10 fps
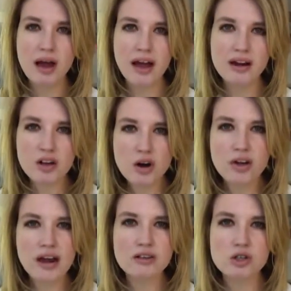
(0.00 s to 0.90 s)
and
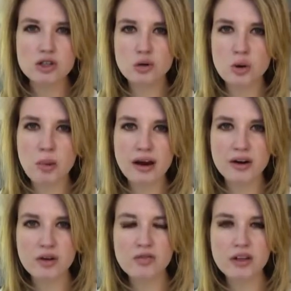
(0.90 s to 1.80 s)
again, it's just a
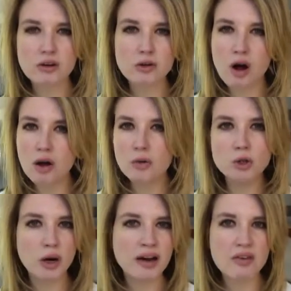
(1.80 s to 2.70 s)
reminder of like they're Hollywood
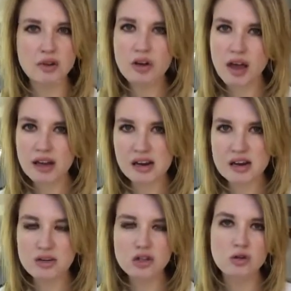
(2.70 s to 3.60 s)
trying to have their cake and eat
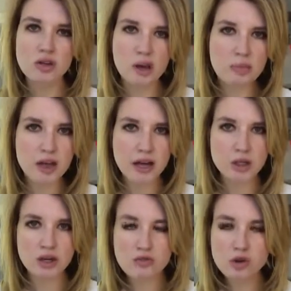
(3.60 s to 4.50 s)
it too. Keep the
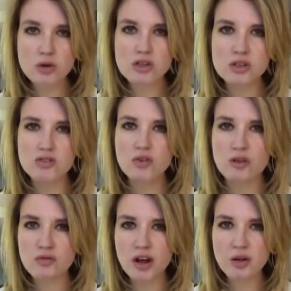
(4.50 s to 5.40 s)
Asian influences for the
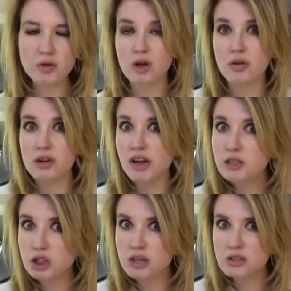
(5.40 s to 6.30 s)
film. They're
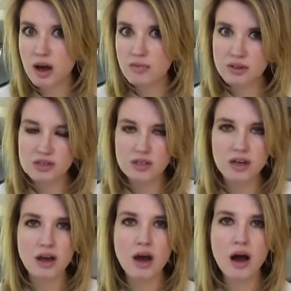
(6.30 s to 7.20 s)
ninjas,
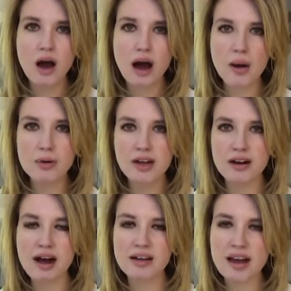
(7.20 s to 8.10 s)
obviously, but yet
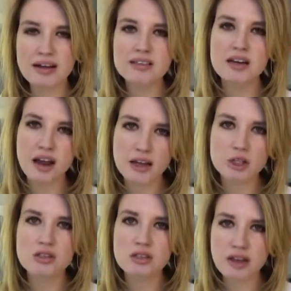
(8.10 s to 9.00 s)
not cast any
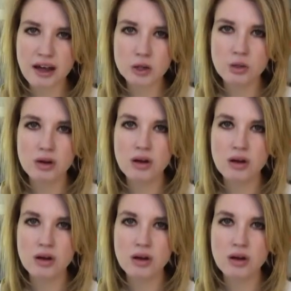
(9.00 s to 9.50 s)
Asians in the actual